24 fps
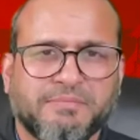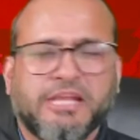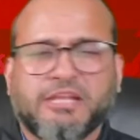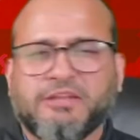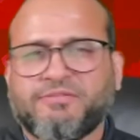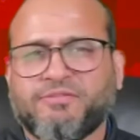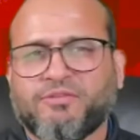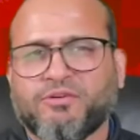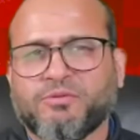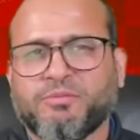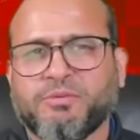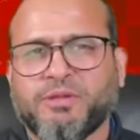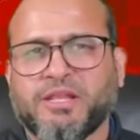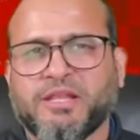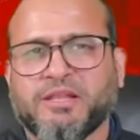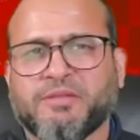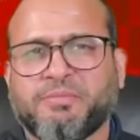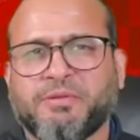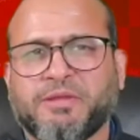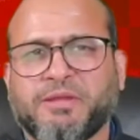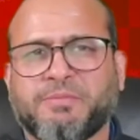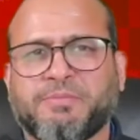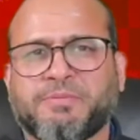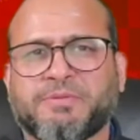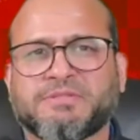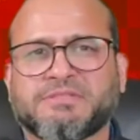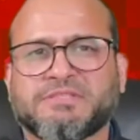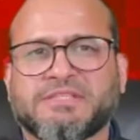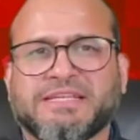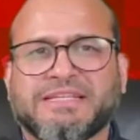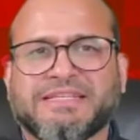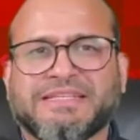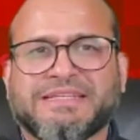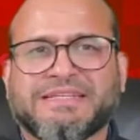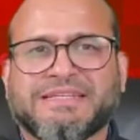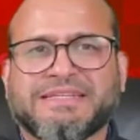84 million people
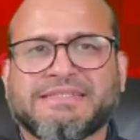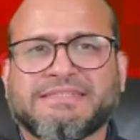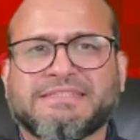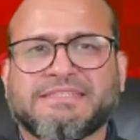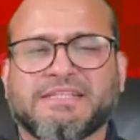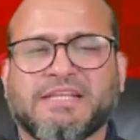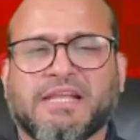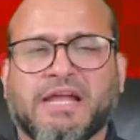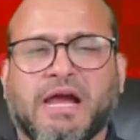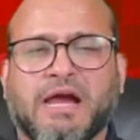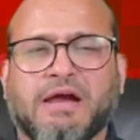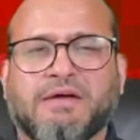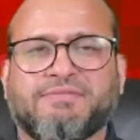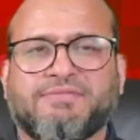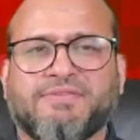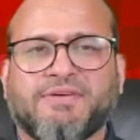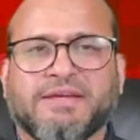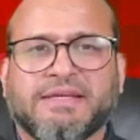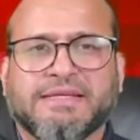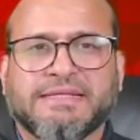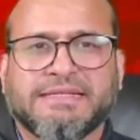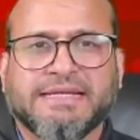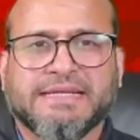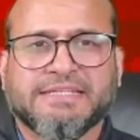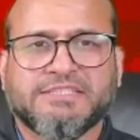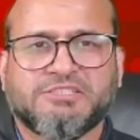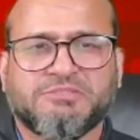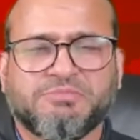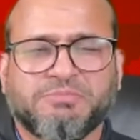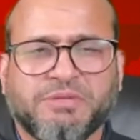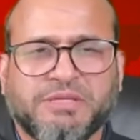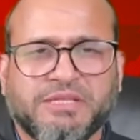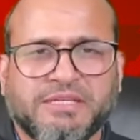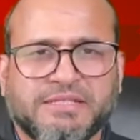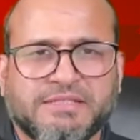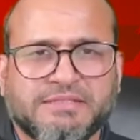in the region of
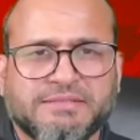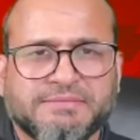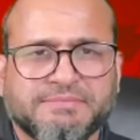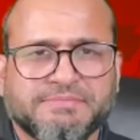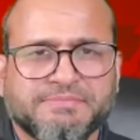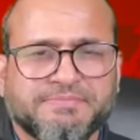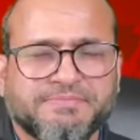Kashmir,